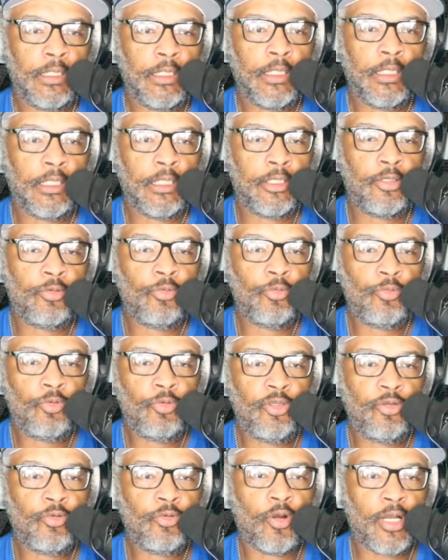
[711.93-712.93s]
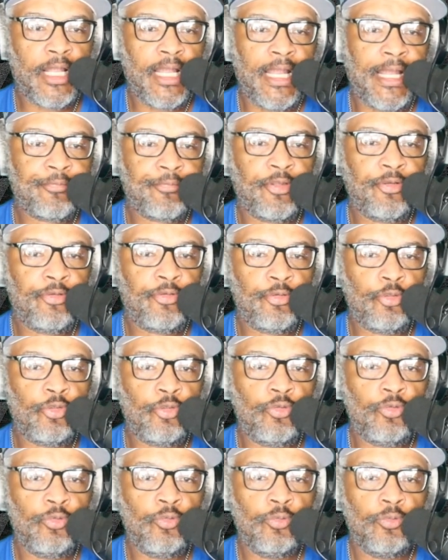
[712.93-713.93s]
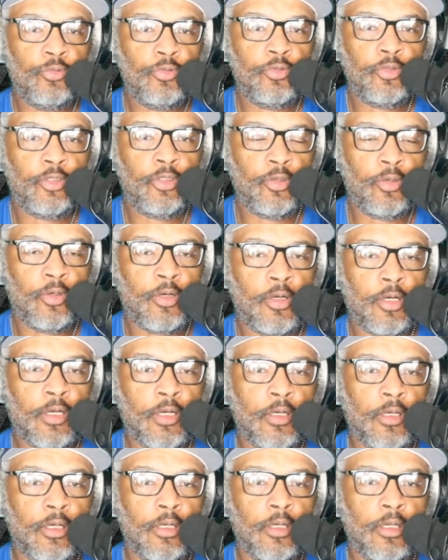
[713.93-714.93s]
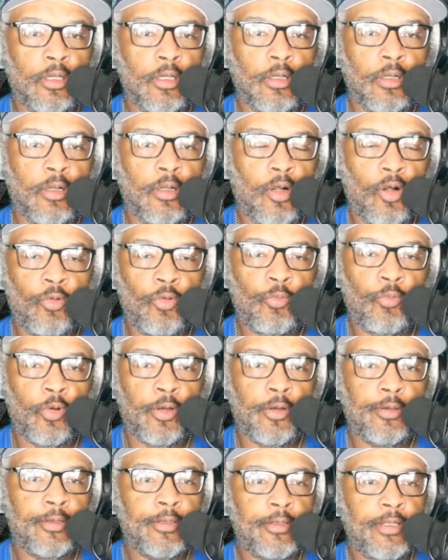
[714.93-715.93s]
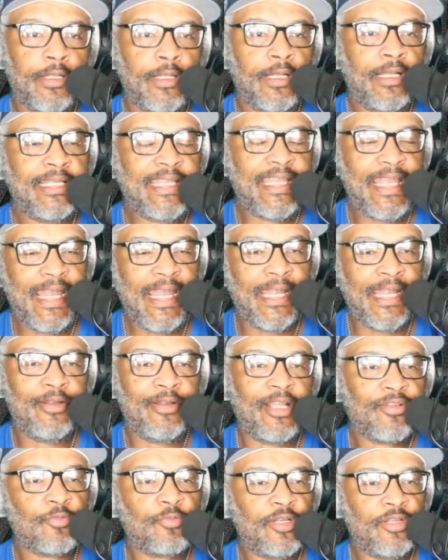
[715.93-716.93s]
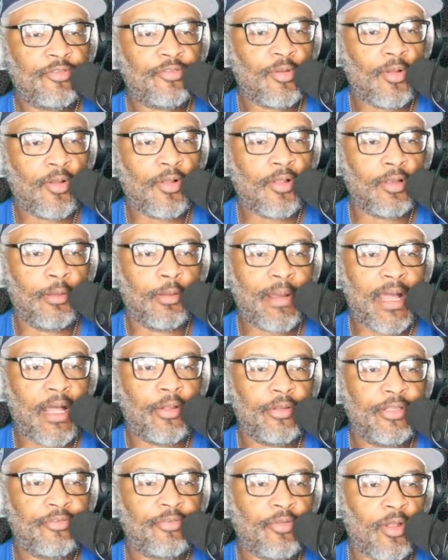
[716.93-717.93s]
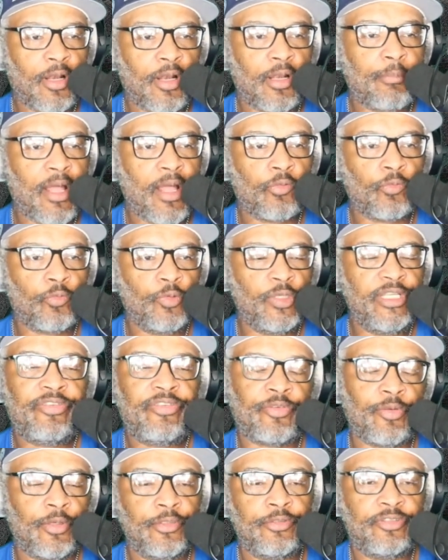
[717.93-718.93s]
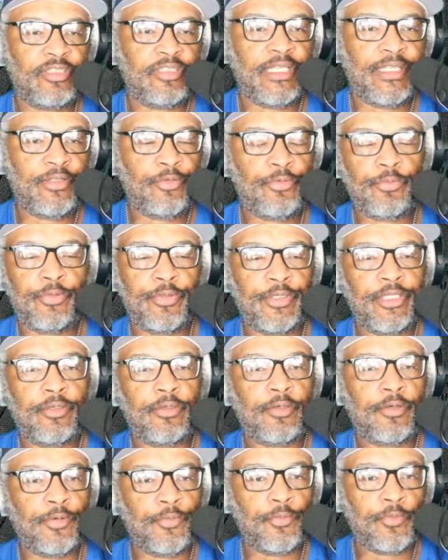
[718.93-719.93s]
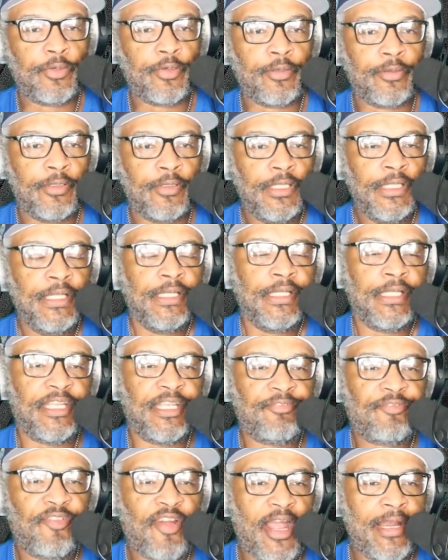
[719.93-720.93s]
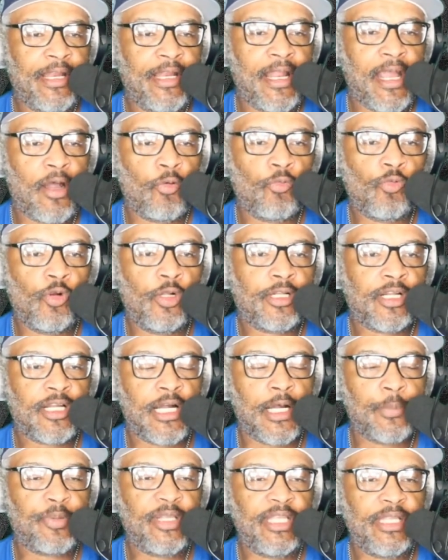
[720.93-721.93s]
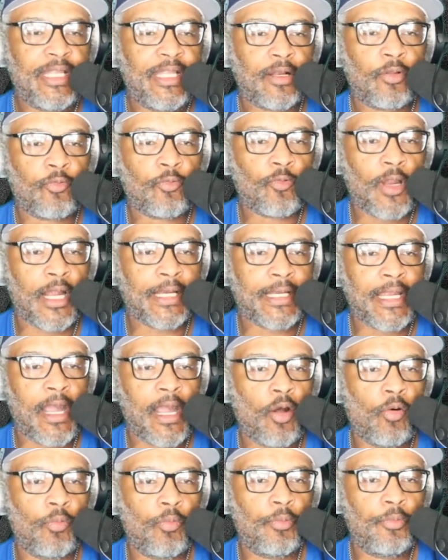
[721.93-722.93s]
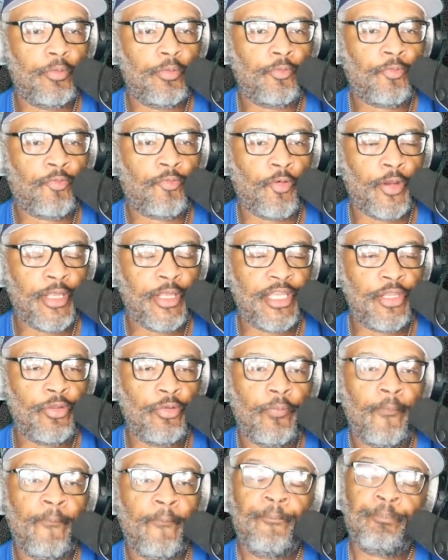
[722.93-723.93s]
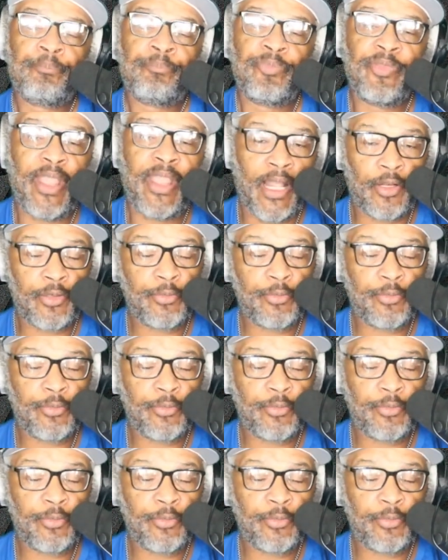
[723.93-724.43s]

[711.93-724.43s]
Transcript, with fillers: you're gonna have to do your homework. Again, that's what it's all about. It's all about research and doing your homework and finding out what company that'll rock out for you. Now, to